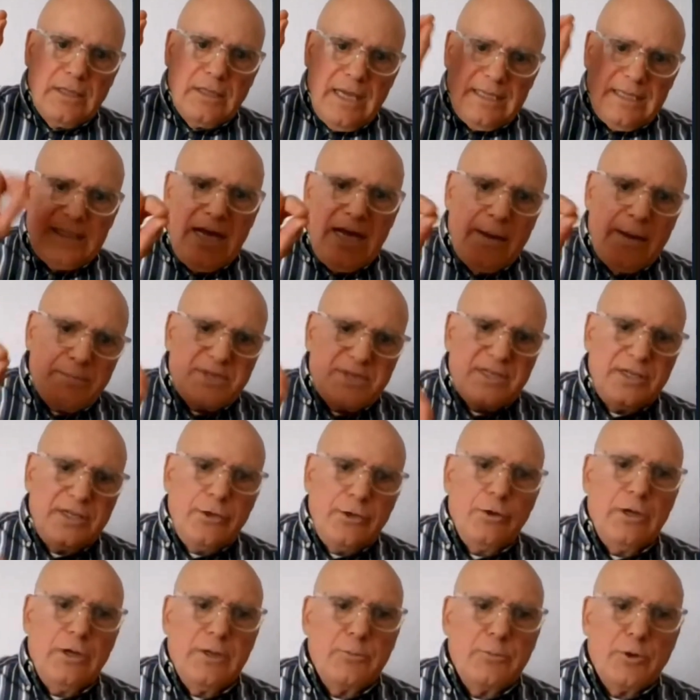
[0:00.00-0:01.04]
adopts
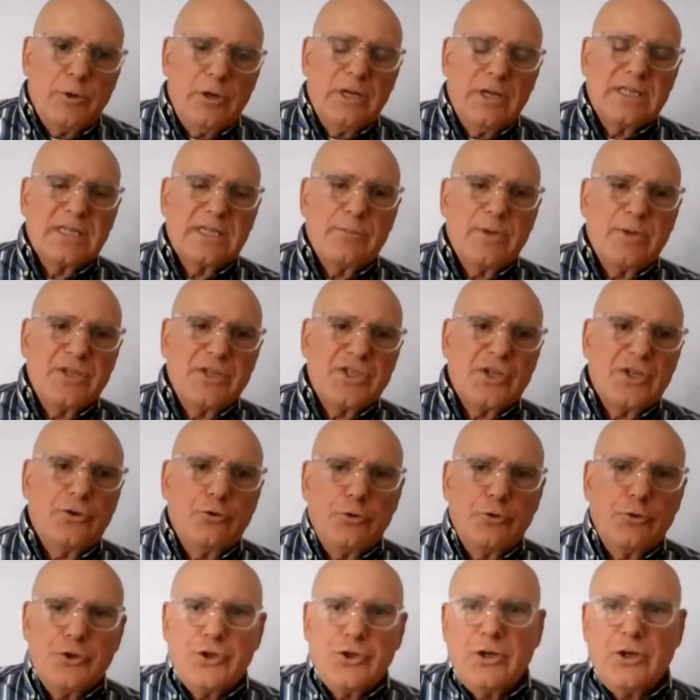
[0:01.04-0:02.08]
neoliberalism
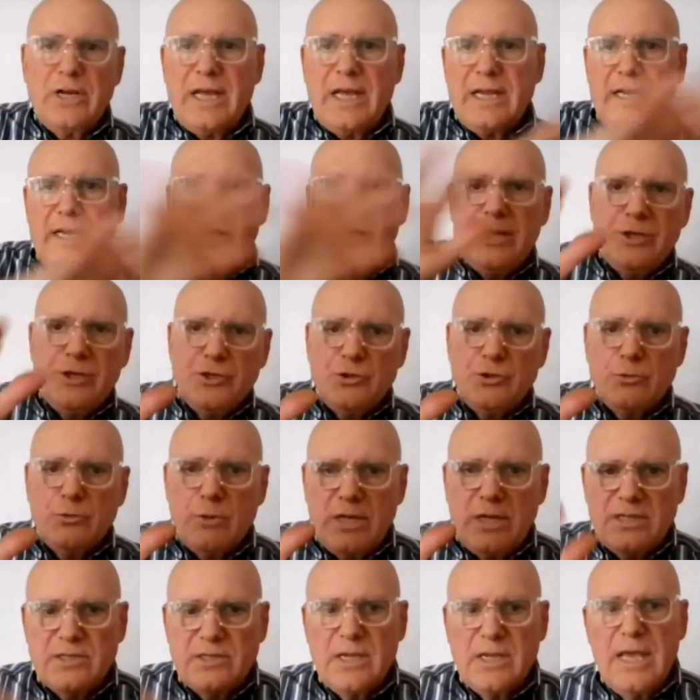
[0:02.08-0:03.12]
institutionally on a
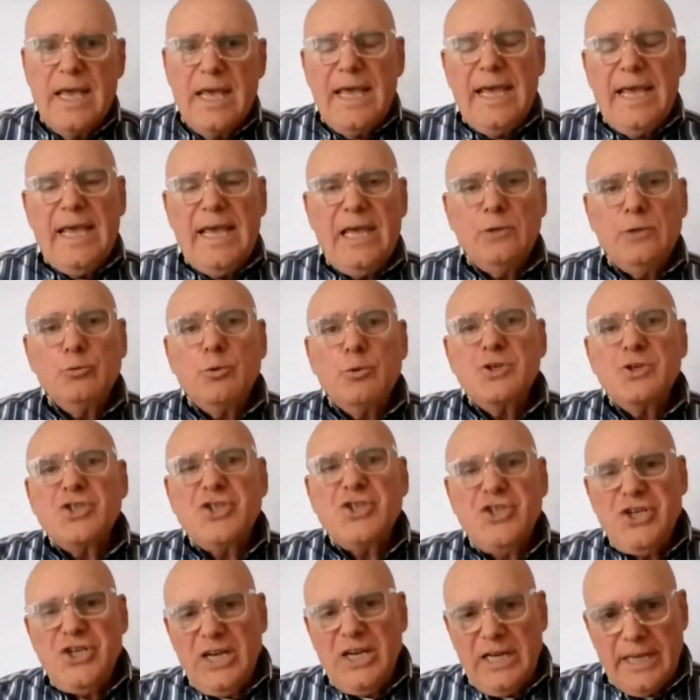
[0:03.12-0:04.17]
nationwide, it was
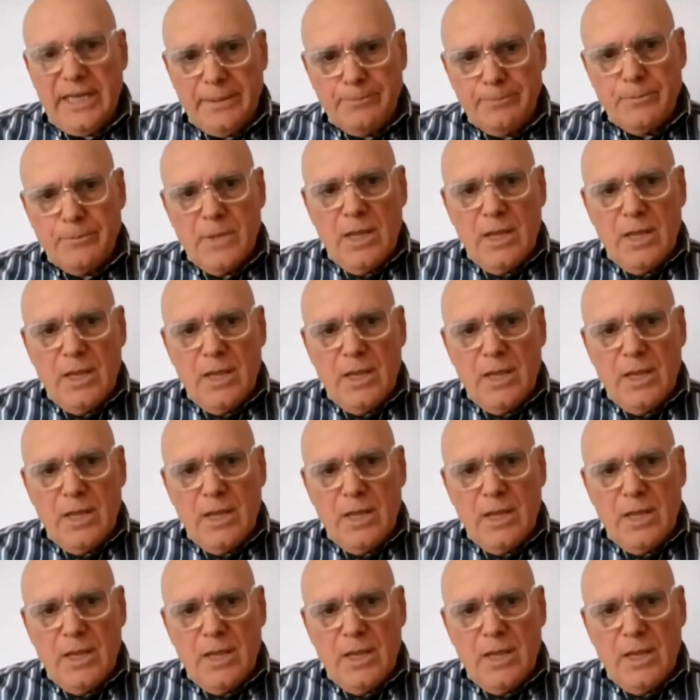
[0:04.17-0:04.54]
Chile.